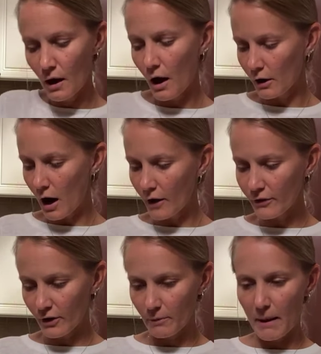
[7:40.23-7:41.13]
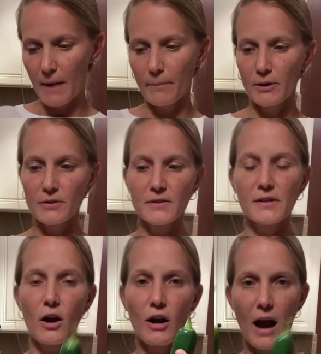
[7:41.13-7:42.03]
Our other peppers
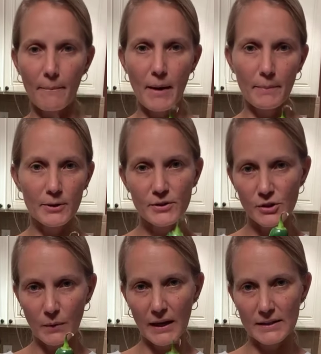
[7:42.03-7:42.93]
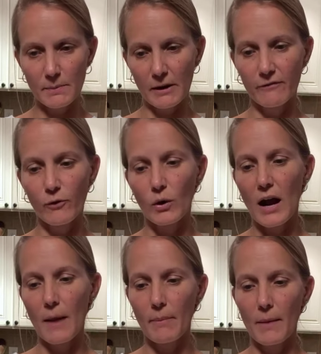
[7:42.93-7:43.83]
are hot peppers, so we got to pick four
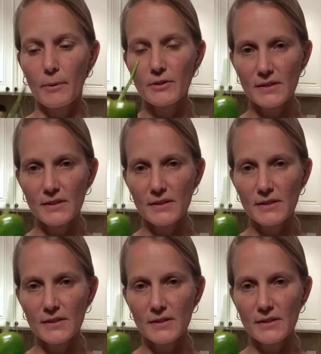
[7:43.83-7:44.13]
hot peppers.